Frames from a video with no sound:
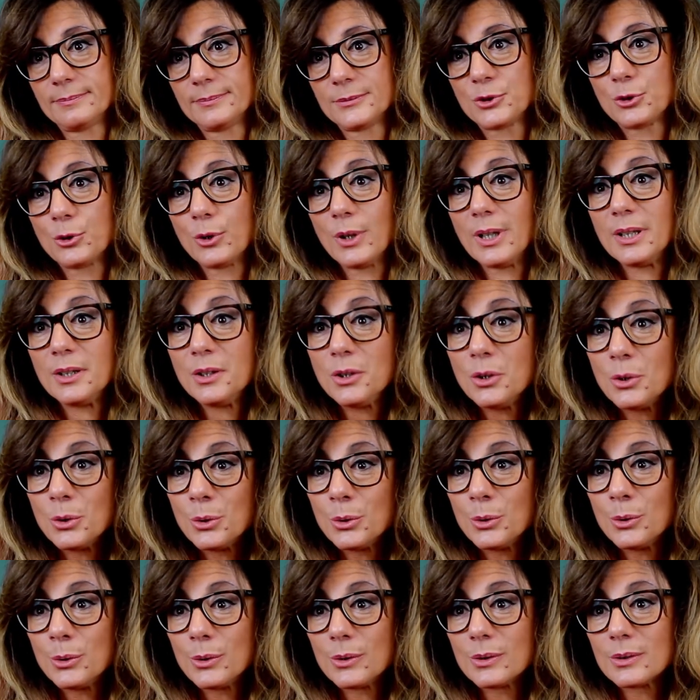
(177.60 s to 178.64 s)
So a
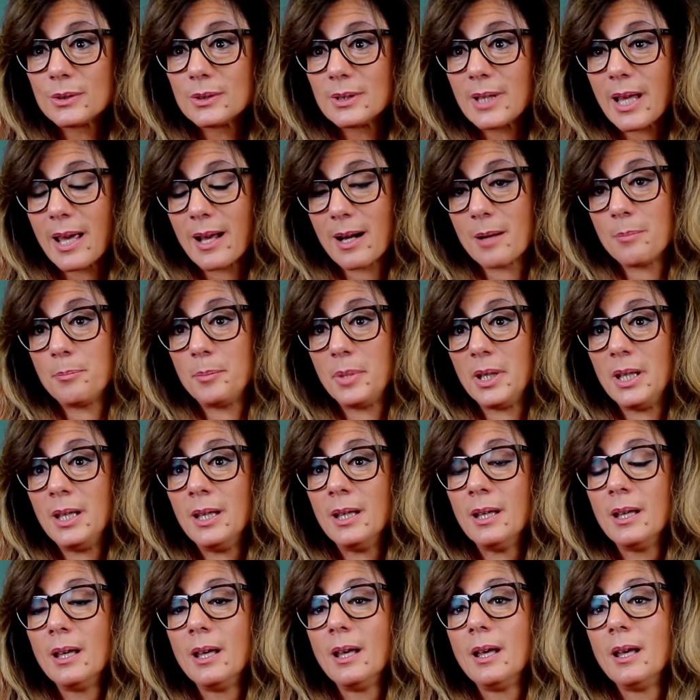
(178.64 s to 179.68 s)
new
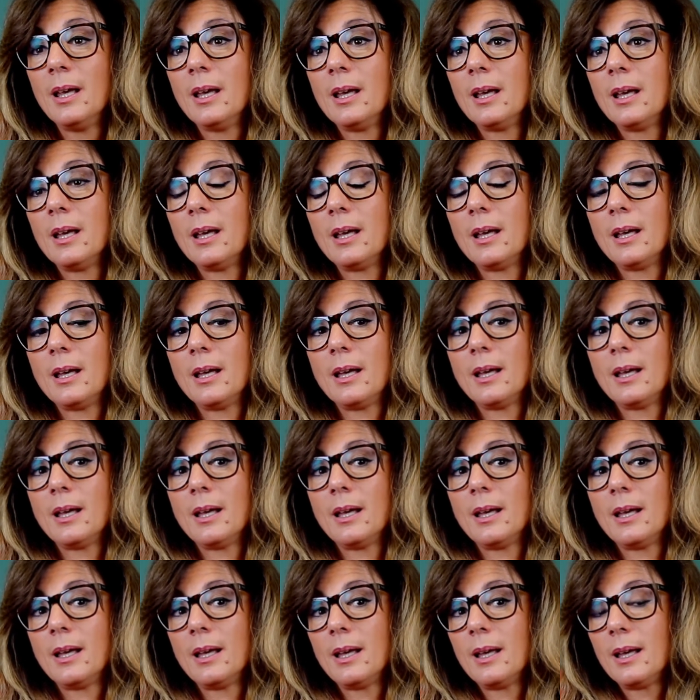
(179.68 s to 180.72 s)
therapy,
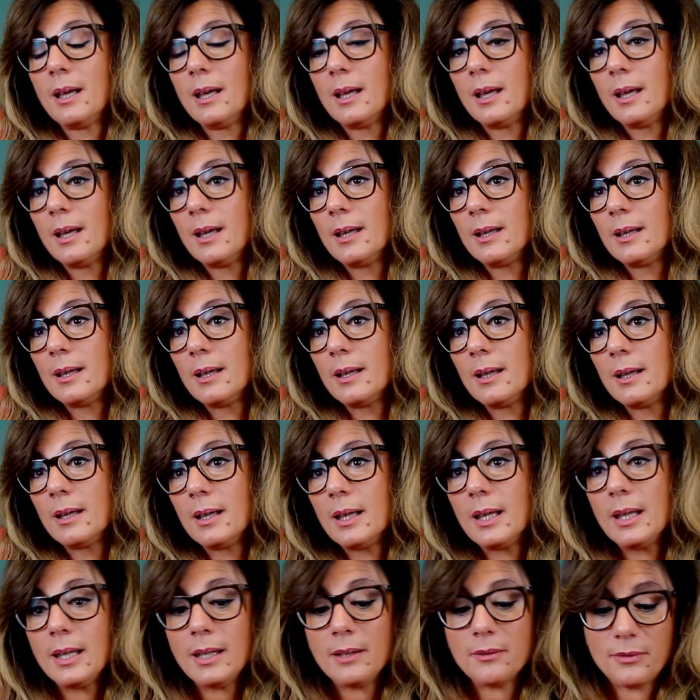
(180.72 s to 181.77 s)
uh,
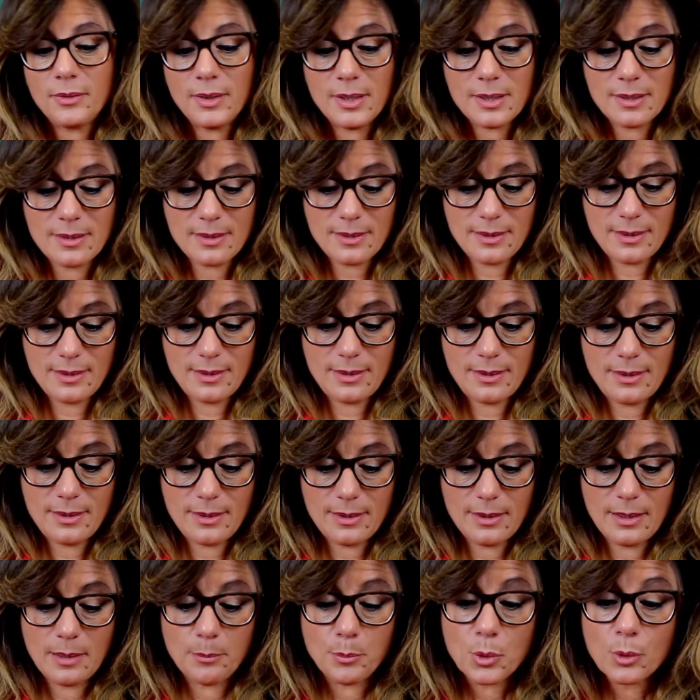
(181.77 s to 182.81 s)
if
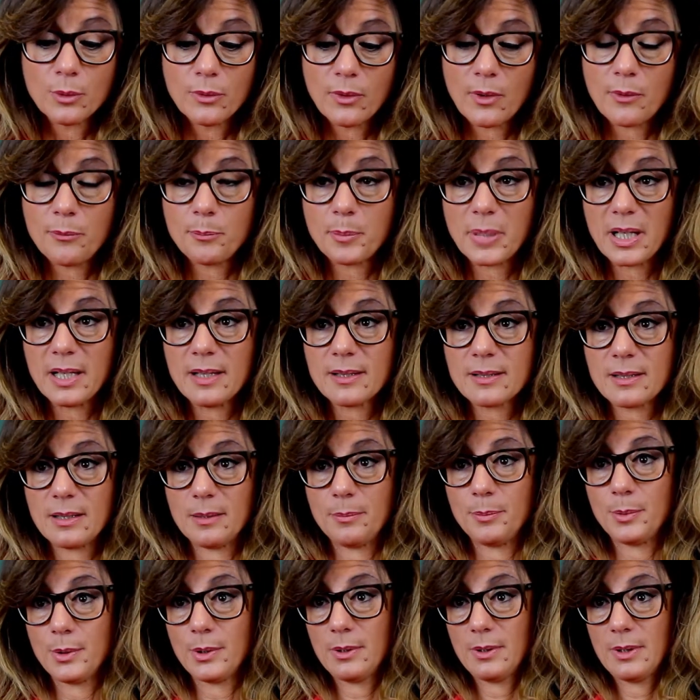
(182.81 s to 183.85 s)
is the proof of
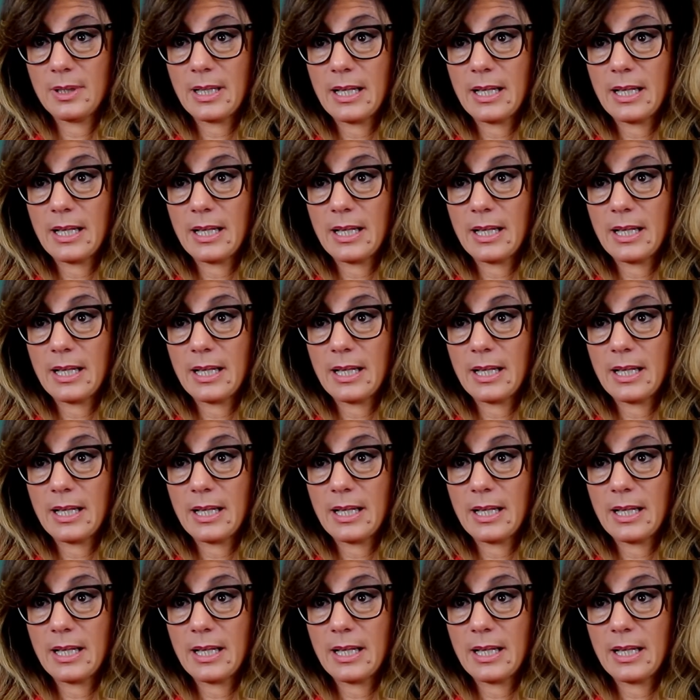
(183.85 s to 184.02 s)
principle